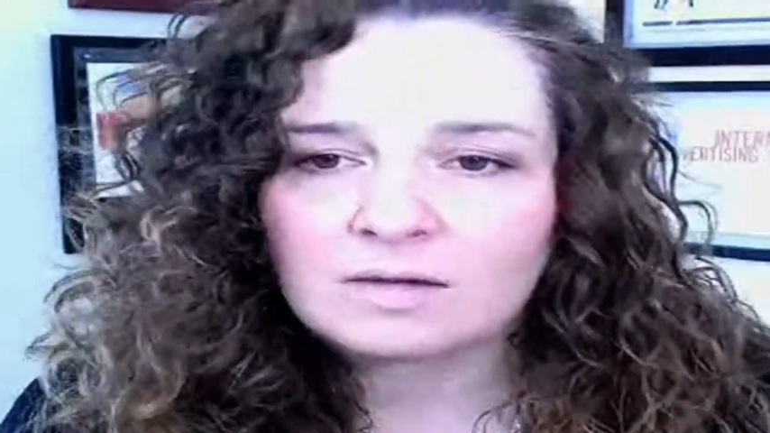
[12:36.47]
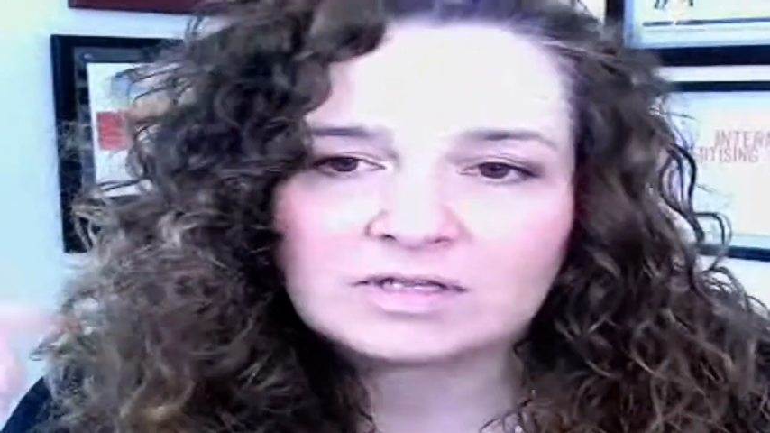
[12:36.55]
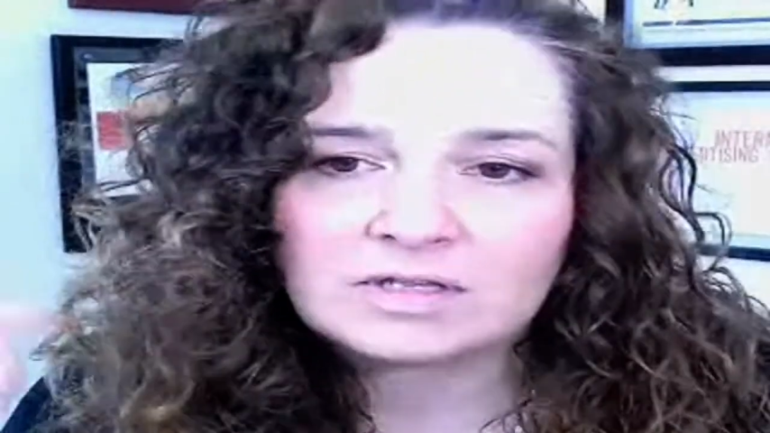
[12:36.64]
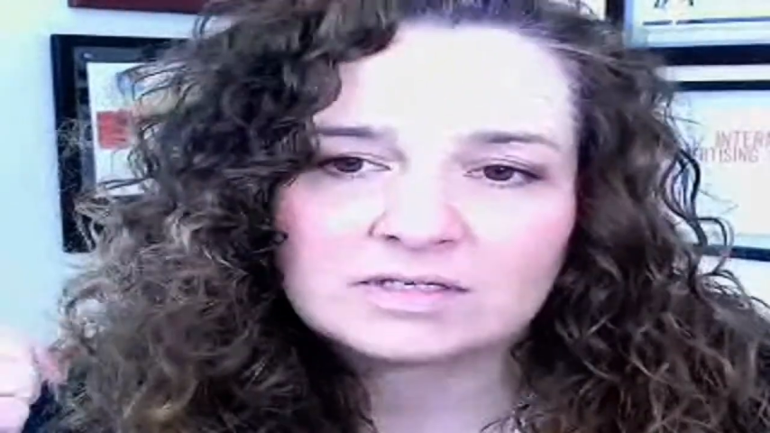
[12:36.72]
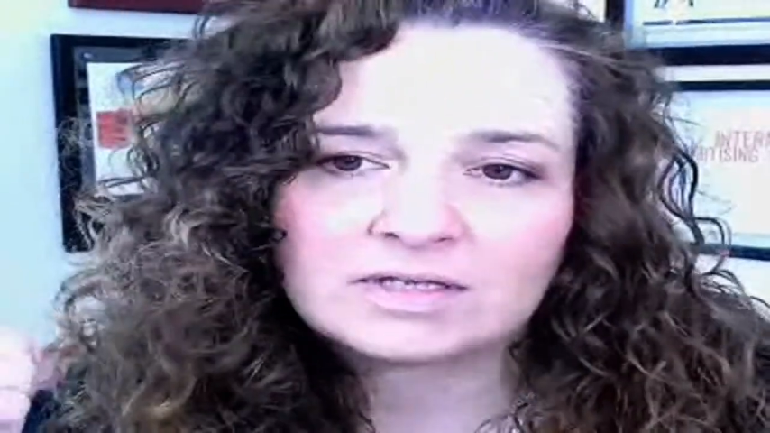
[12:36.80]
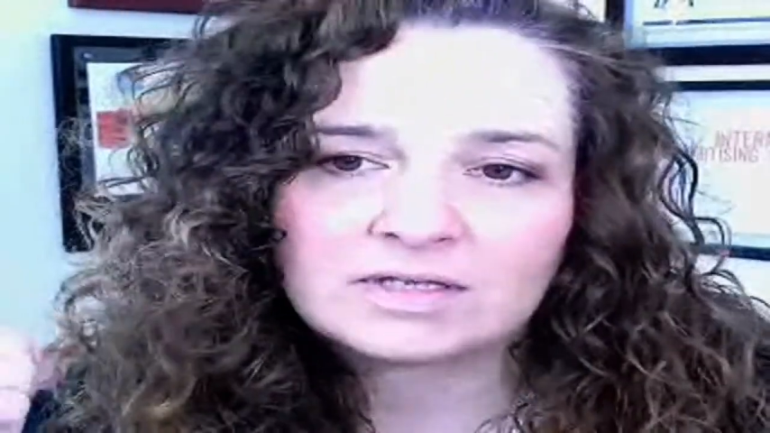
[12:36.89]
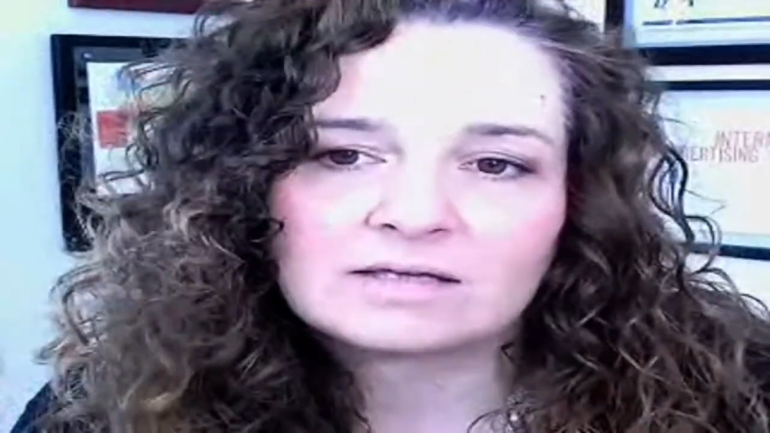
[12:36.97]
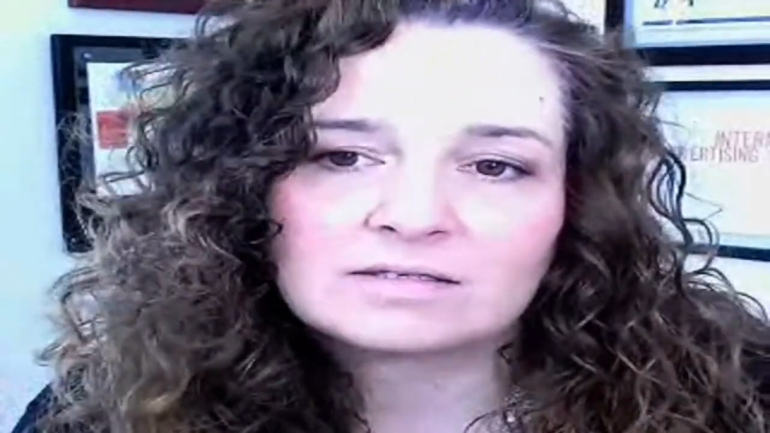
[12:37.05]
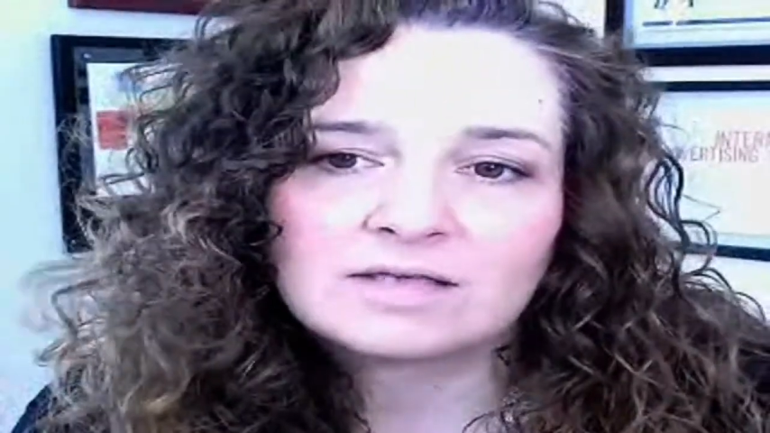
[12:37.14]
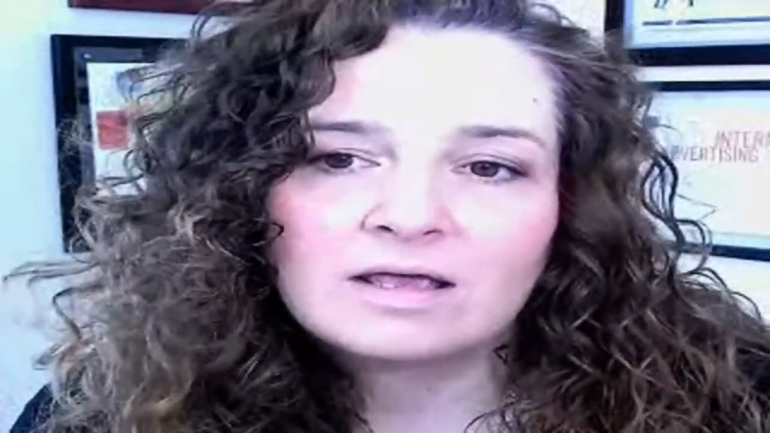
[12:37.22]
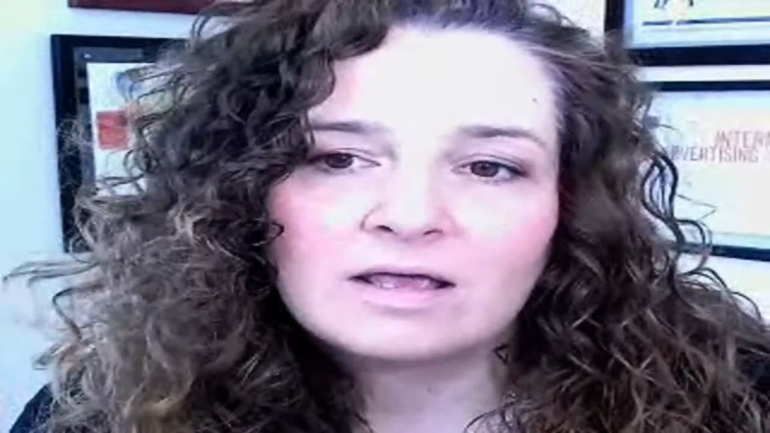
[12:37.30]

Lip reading: in this case,